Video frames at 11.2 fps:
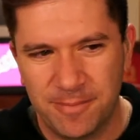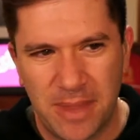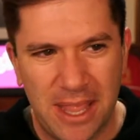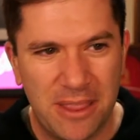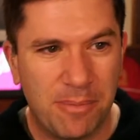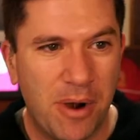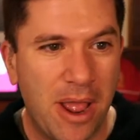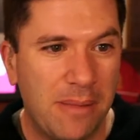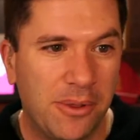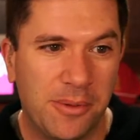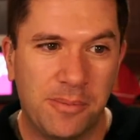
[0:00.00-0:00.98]
And the
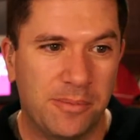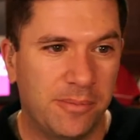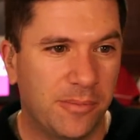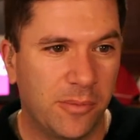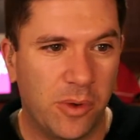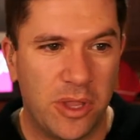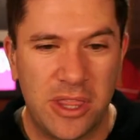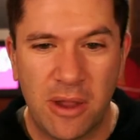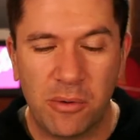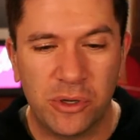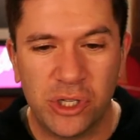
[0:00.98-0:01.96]
problem,
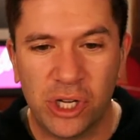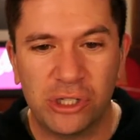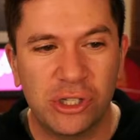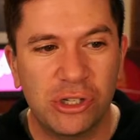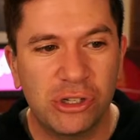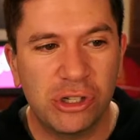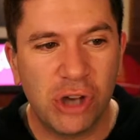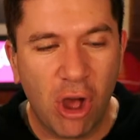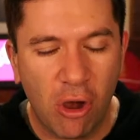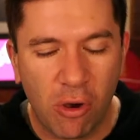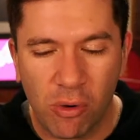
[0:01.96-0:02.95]
they were just
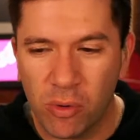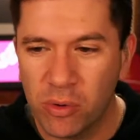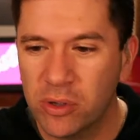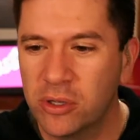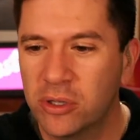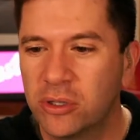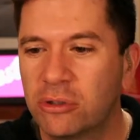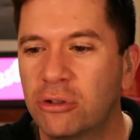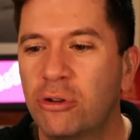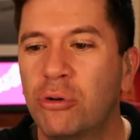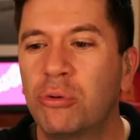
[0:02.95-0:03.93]
so
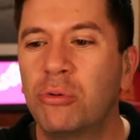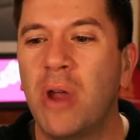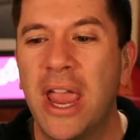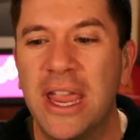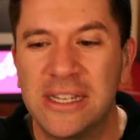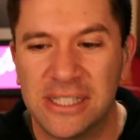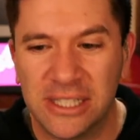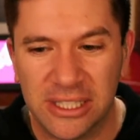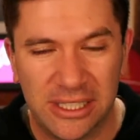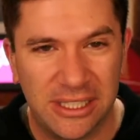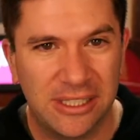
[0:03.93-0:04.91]

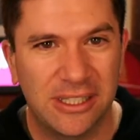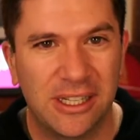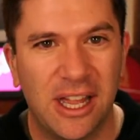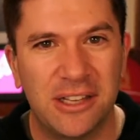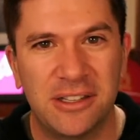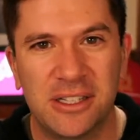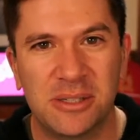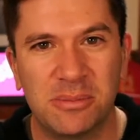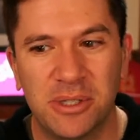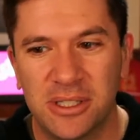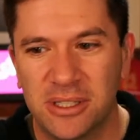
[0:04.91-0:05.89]
crazily
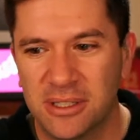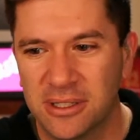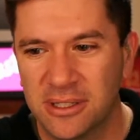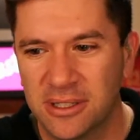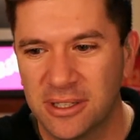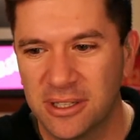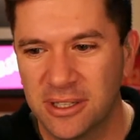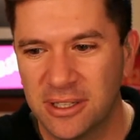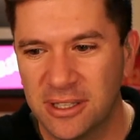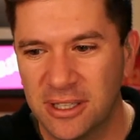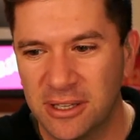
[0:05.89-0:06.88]
undisciplined.
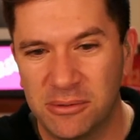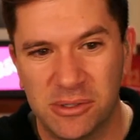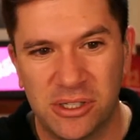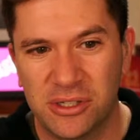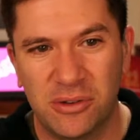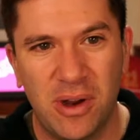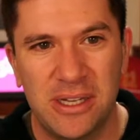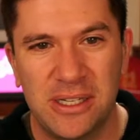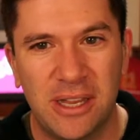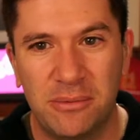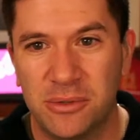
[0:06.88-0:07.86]
It was just crazy.
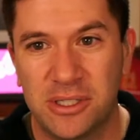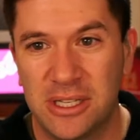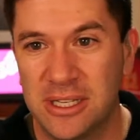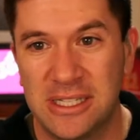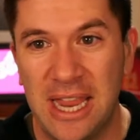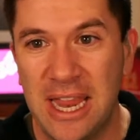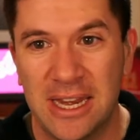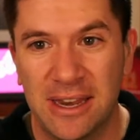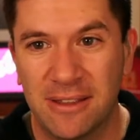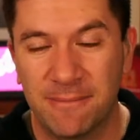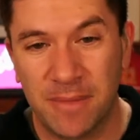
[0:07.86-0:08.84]
It was
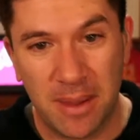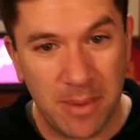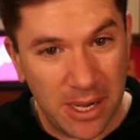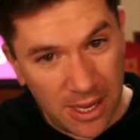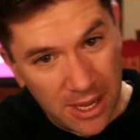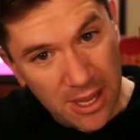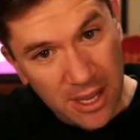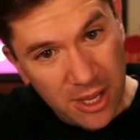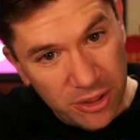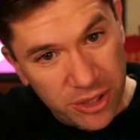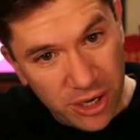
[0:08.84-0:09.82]
insane. I mean,
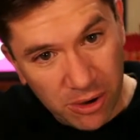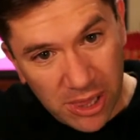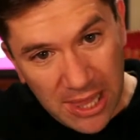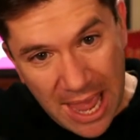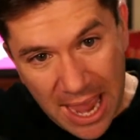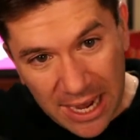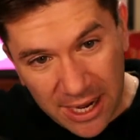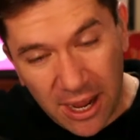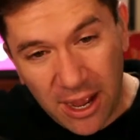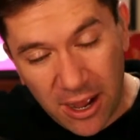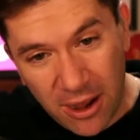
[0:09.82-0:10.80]
their lack
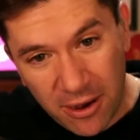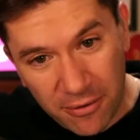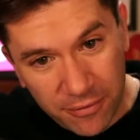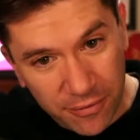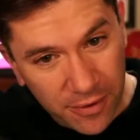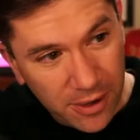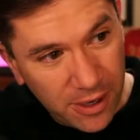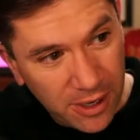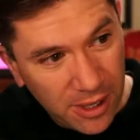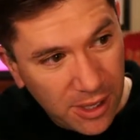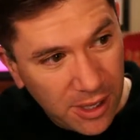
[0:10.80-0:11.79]
of
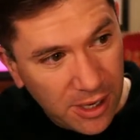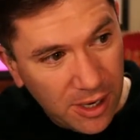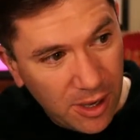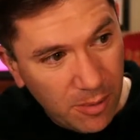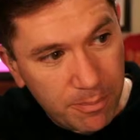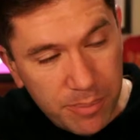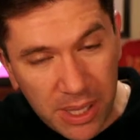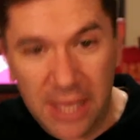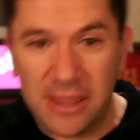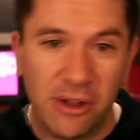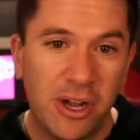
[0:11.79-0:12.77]
ability,
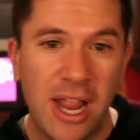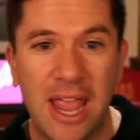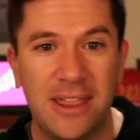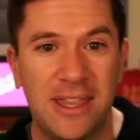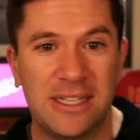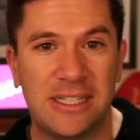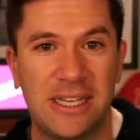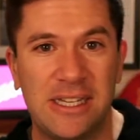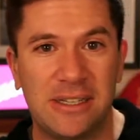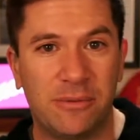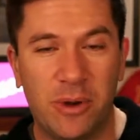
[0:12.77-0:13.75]
like they're going to end this
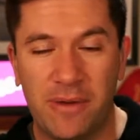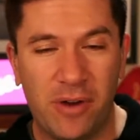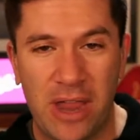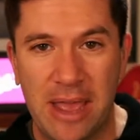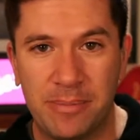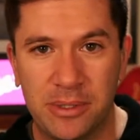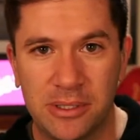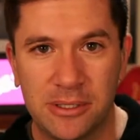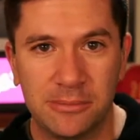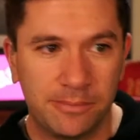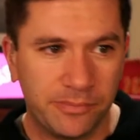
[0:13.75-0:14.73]
season, whatever happens.